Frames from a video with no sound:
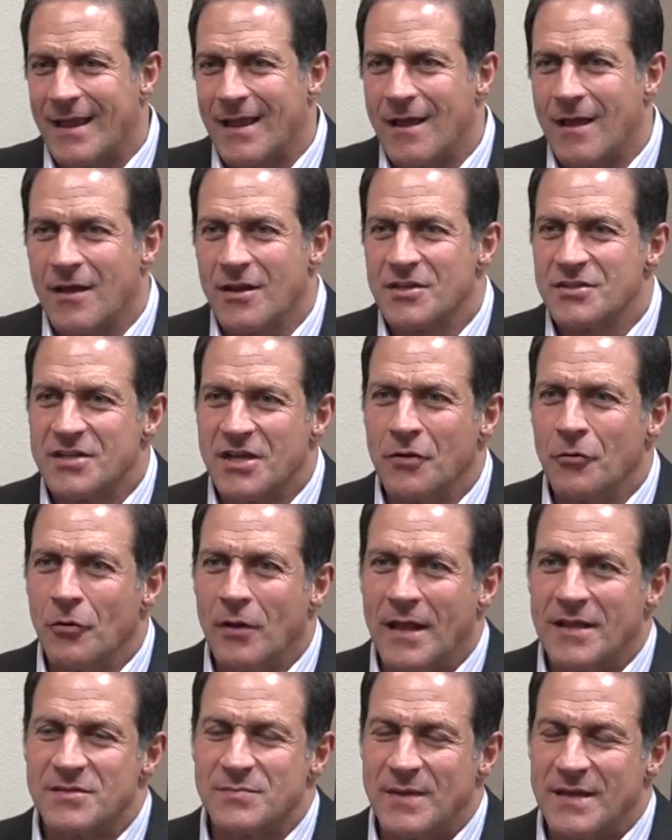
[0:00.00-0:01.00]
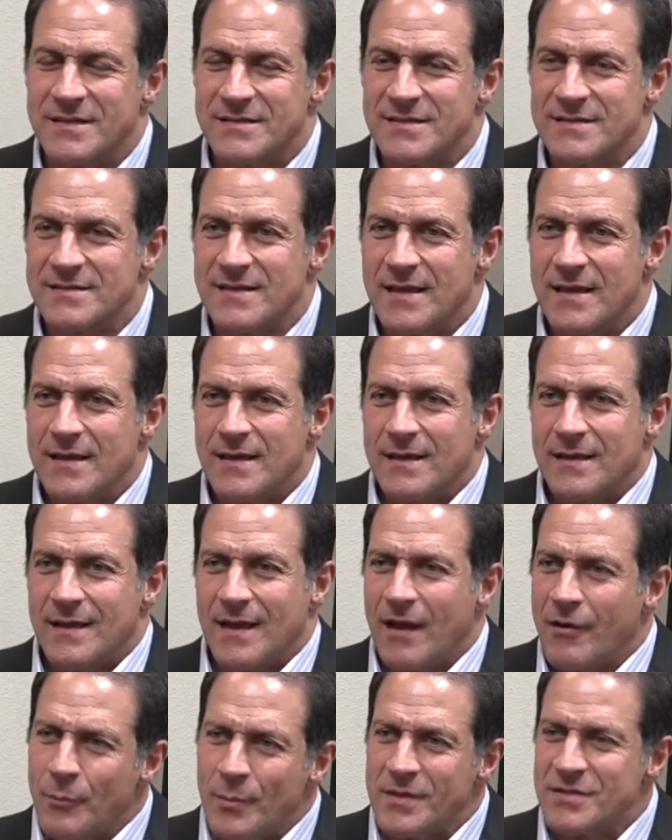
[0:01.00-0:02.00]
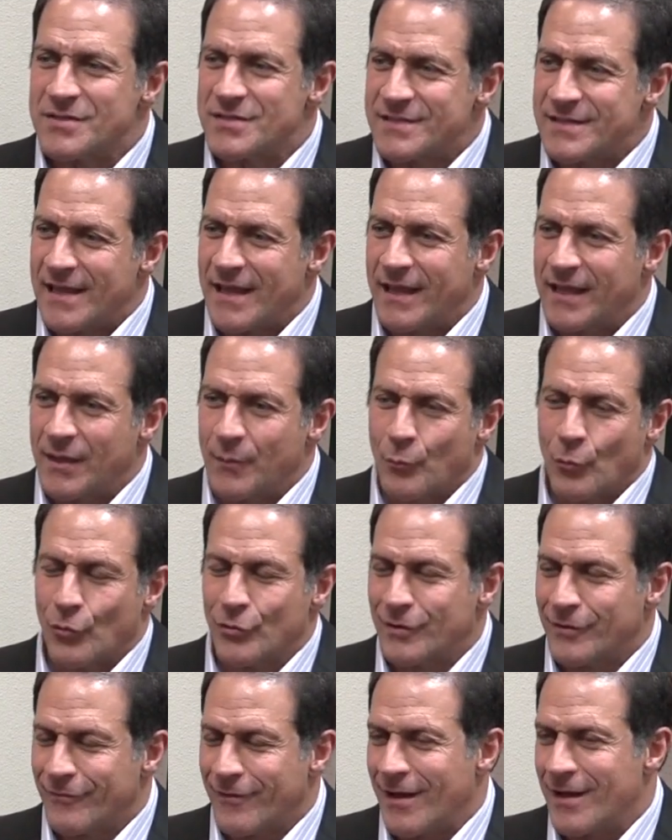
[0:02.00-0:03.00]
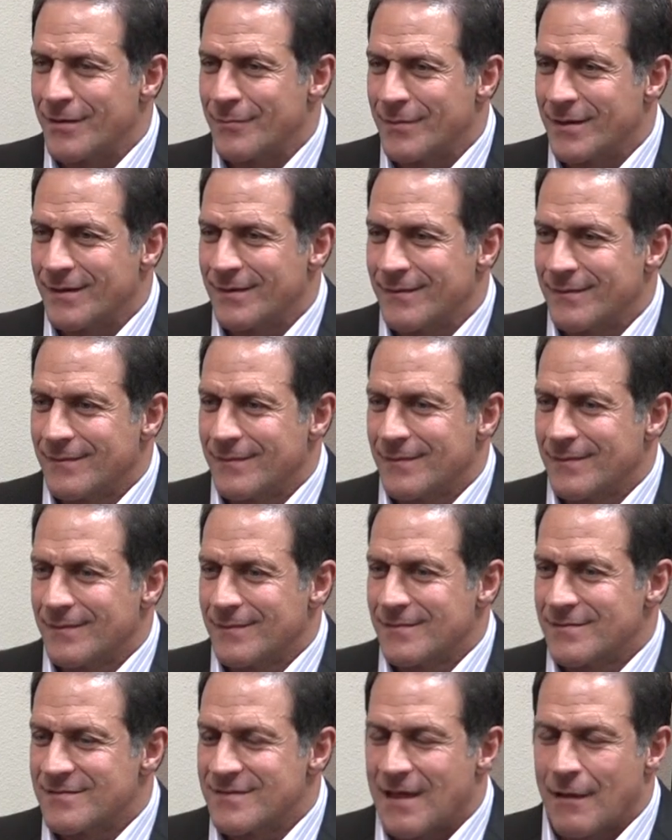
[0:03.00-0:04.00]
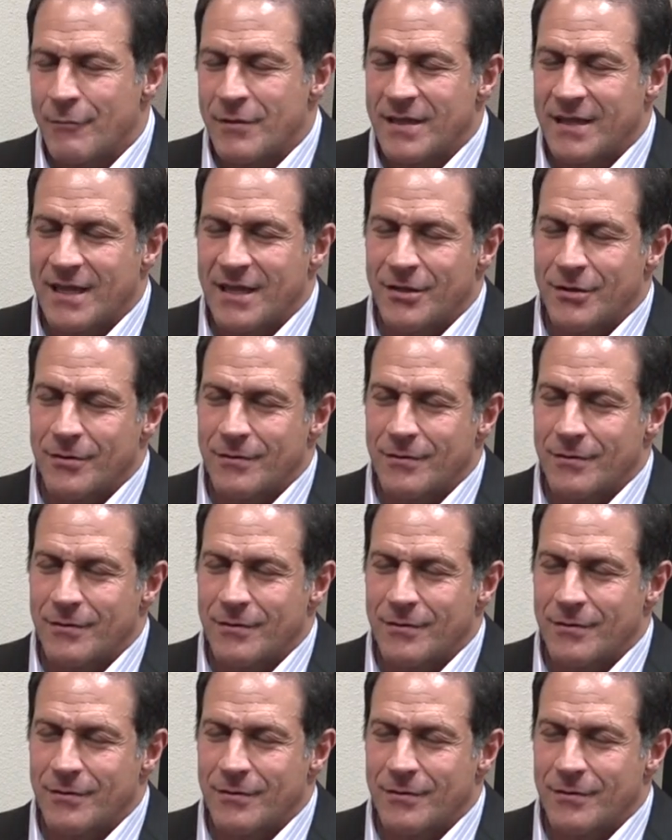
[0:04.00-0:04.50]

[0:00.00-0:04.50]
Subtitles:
On a generalized basis, everybody should take a multivitamin. So that way you